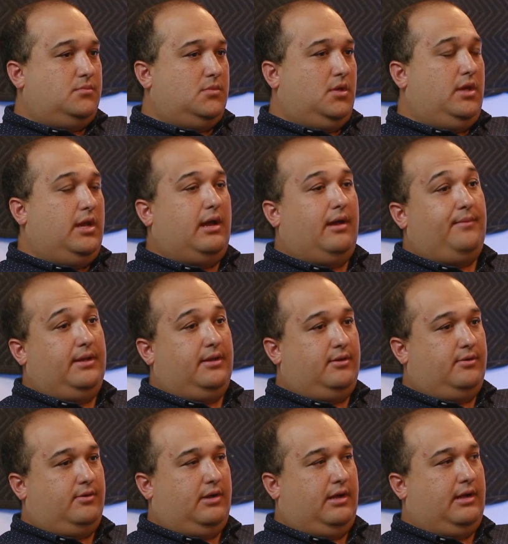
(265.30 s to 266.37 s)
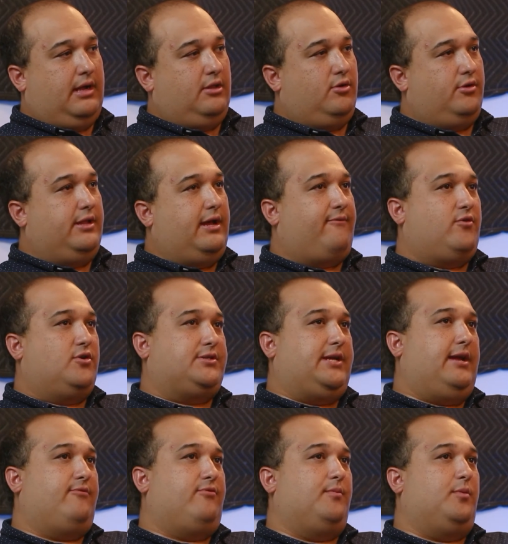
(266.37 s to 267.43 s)
Yeah, I mean, mm. I, I learned that
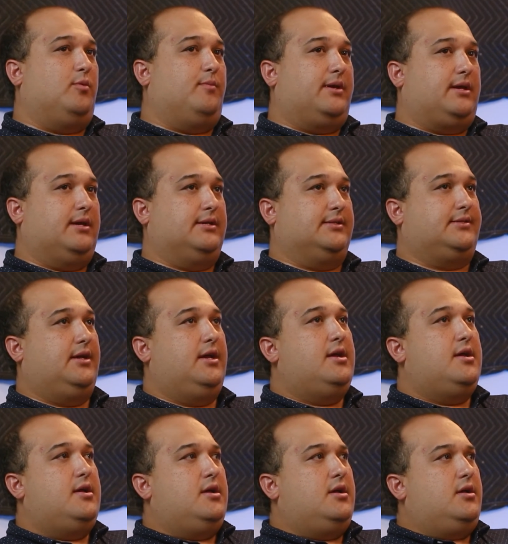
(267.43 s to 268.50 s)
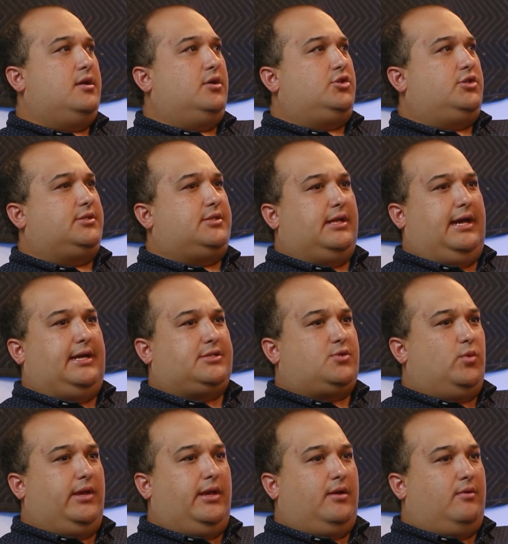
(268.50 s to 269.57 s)
firsthand from you because just last
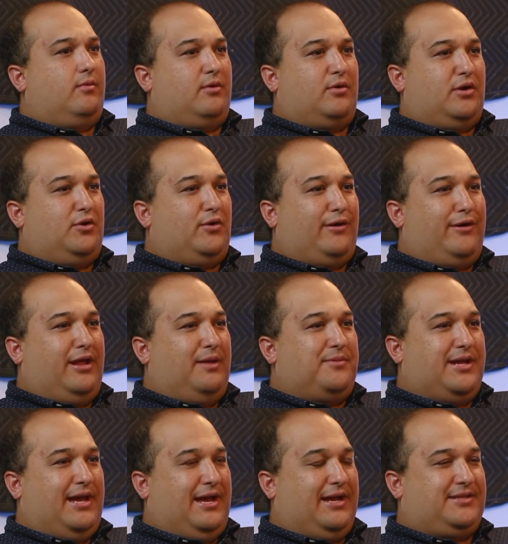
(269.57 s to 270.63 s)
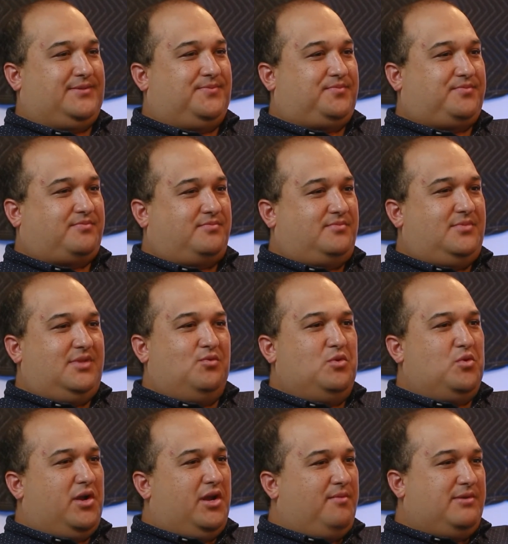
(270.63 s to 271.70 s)
week we were doing our name tags we
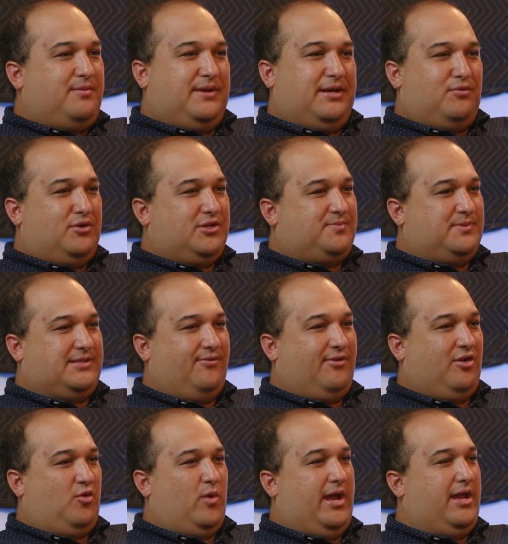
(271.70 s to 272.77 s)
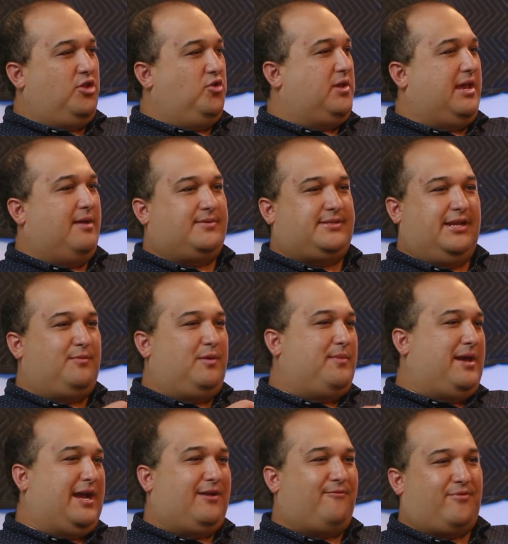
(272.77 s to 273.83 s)
wanted them to be a real specific way and you kept sending me
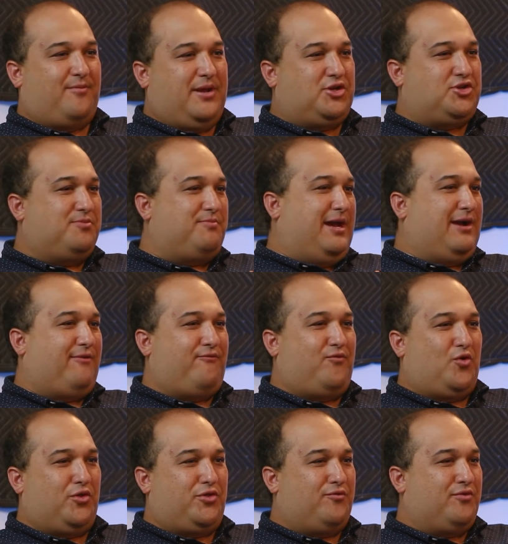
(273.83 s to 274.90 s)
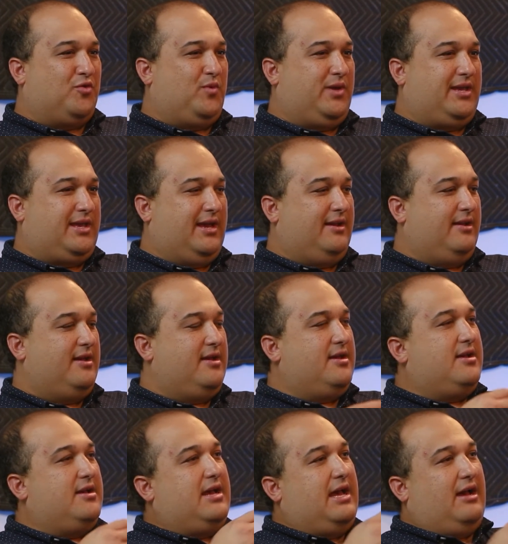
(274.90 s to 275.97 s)
back information back and forth over the weekend
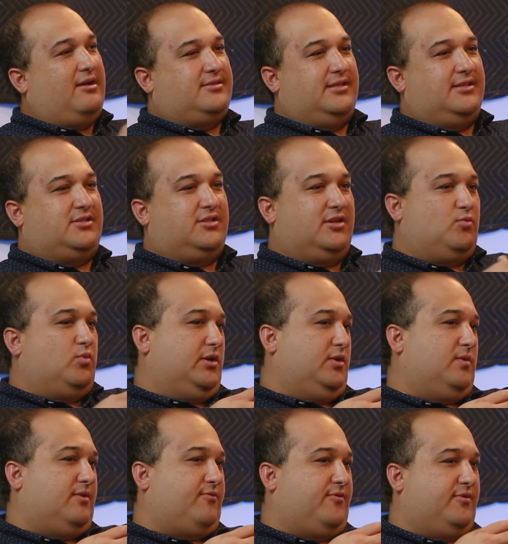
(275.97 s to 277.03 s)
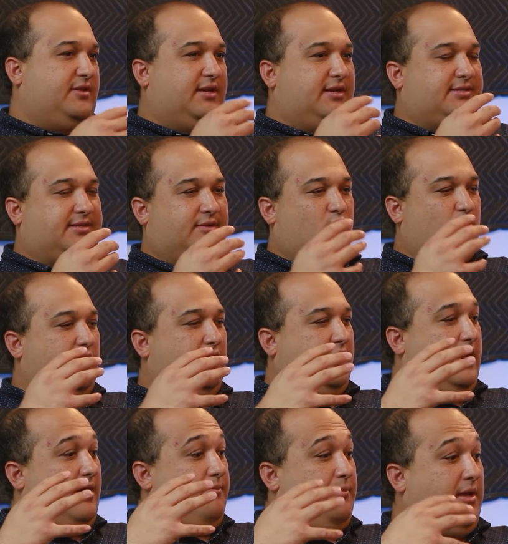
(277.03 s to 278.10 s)
how's this look what do you want for this and really
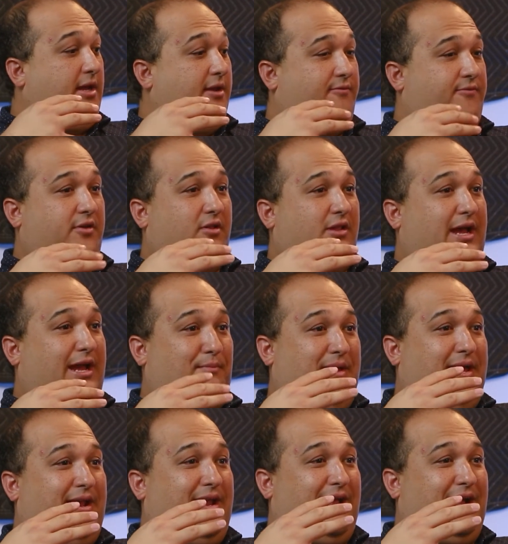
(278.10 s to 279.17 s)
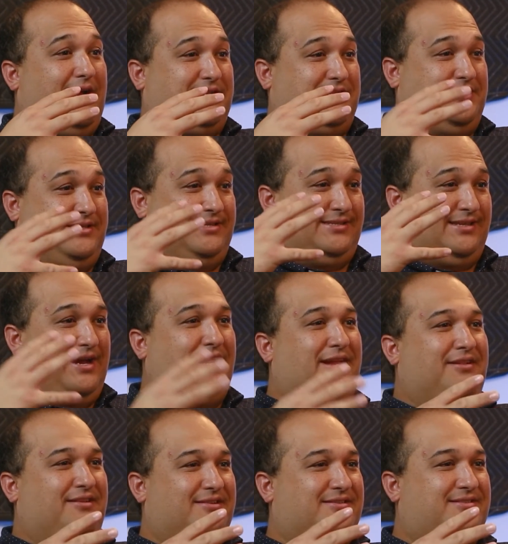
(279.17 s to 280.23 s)
got me to feel like man i got to
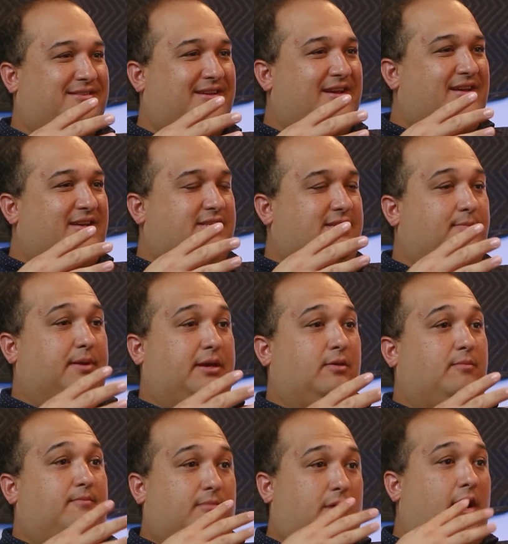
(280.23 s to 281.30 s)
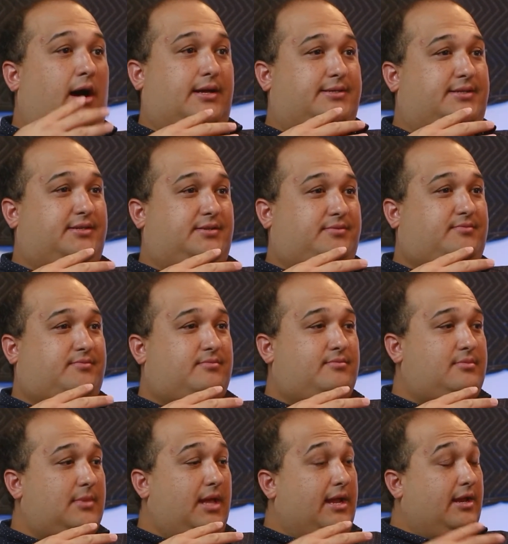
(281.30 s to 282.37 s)
design this mm-hmm. to be us
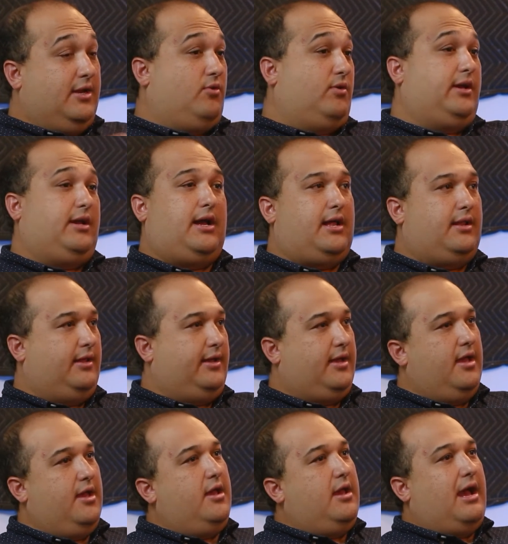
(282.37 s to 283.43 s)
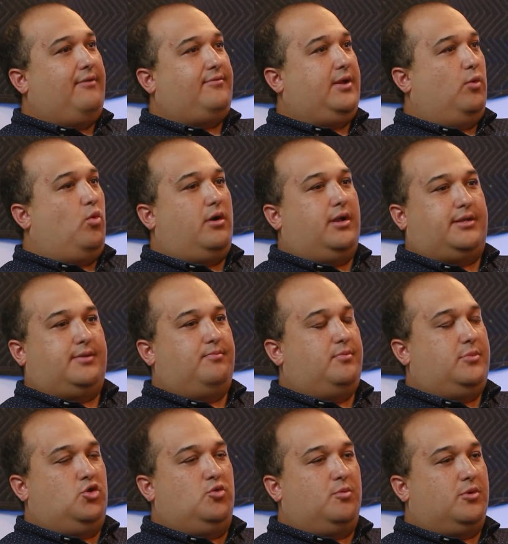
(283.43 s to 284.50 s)
and it already got like i've worn it to
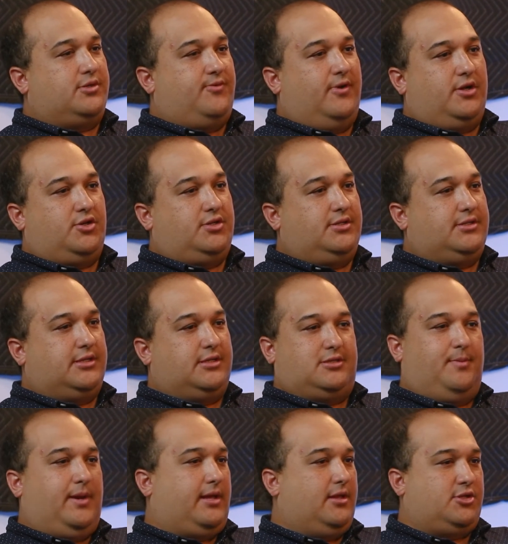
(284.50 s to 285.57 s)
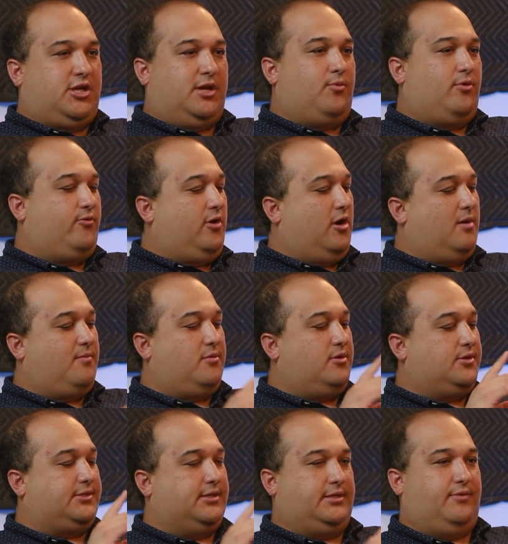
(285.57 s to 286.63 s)
numerous functions and the chamber of
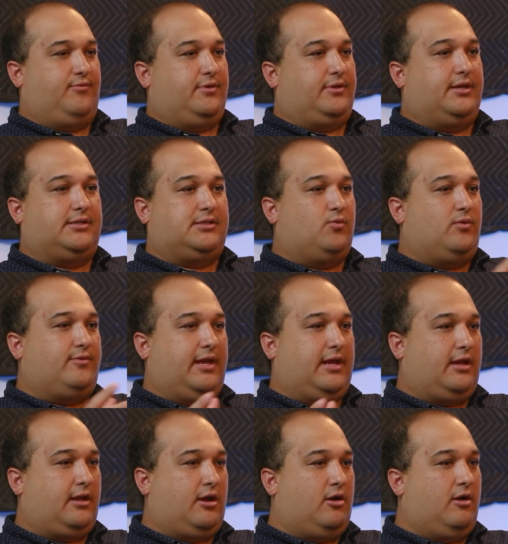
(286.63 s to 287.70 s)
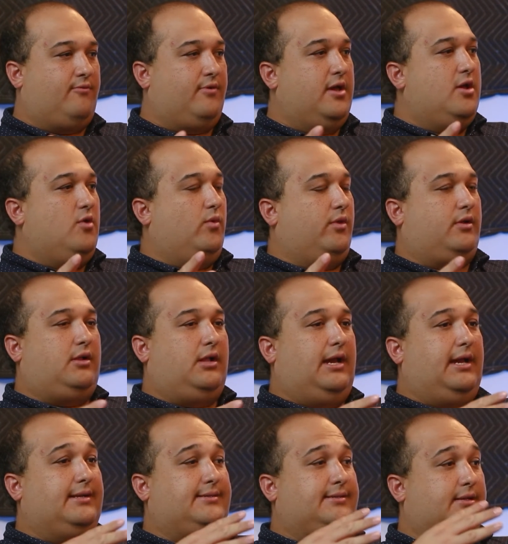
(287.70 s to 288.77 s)
commerce and different things that we've taken care of with
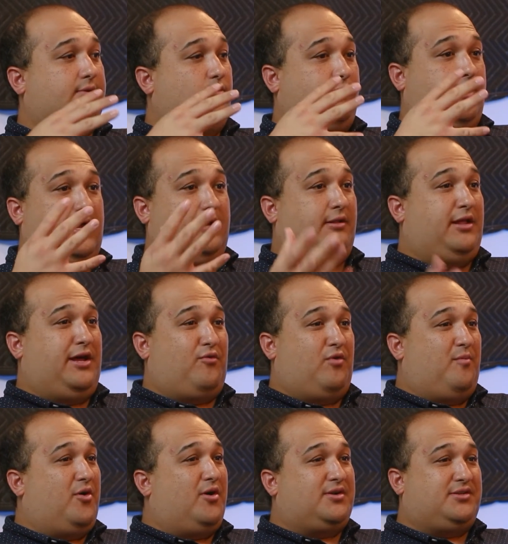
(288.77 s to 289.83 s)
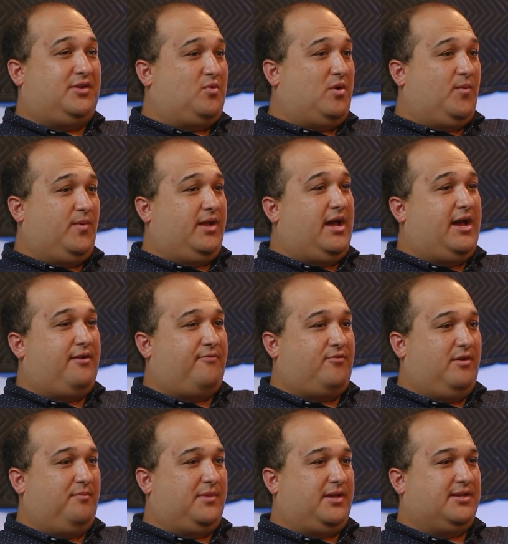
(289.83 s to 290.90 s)
clients and we've gotten a lot of remarks on where we got it
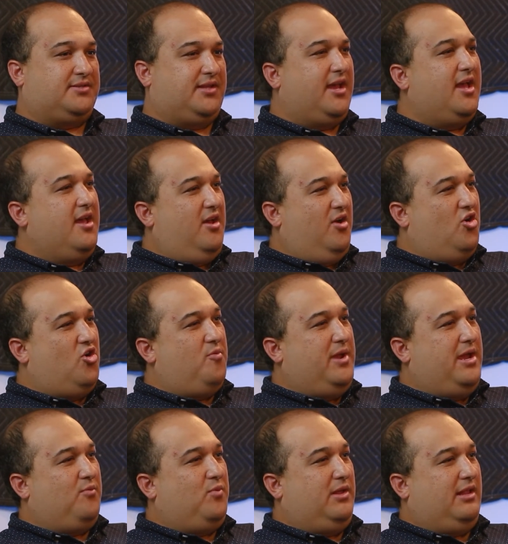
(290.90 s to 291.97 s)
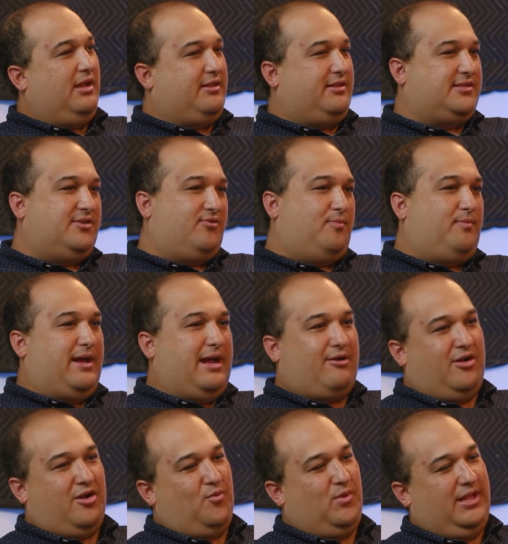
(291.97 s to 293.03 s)
from because like oh man we like the silver
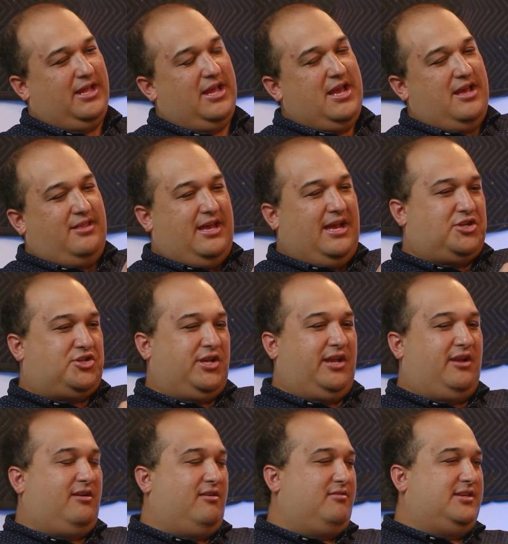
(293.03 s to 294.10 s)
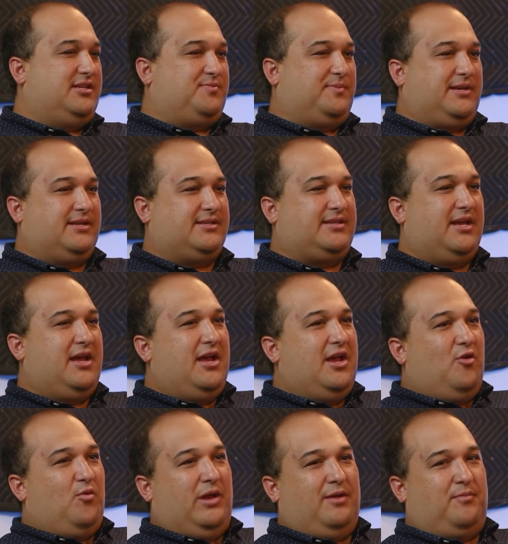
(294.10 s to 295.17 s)
background or we like the etching here or this because
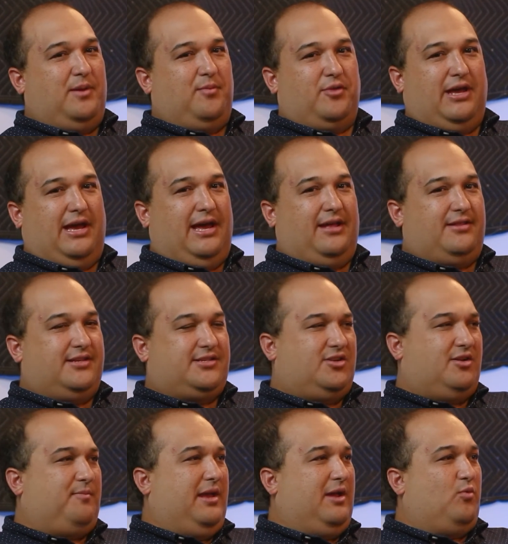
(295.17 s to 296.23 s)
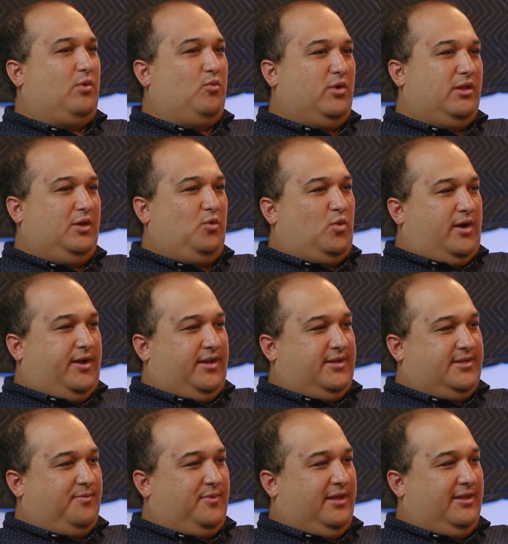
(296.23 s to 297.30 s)
we had people that had this like man we really wanted
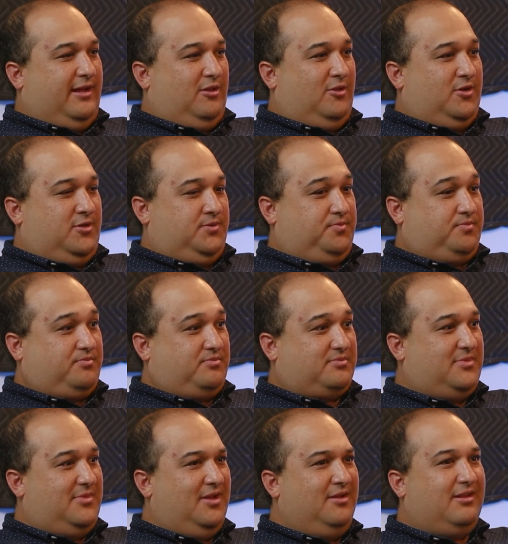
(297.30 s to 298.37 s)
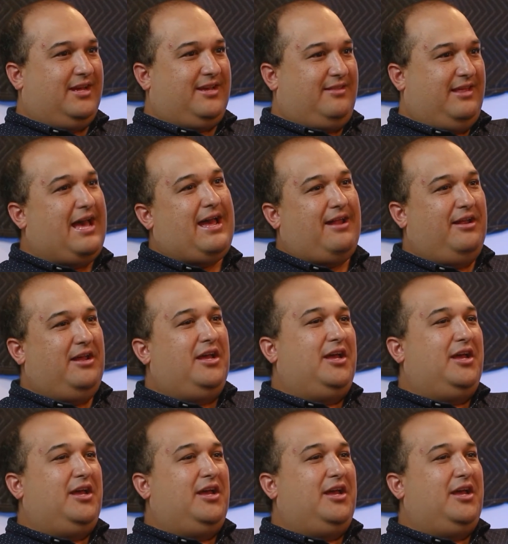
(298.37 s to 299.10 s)
something that looks like that.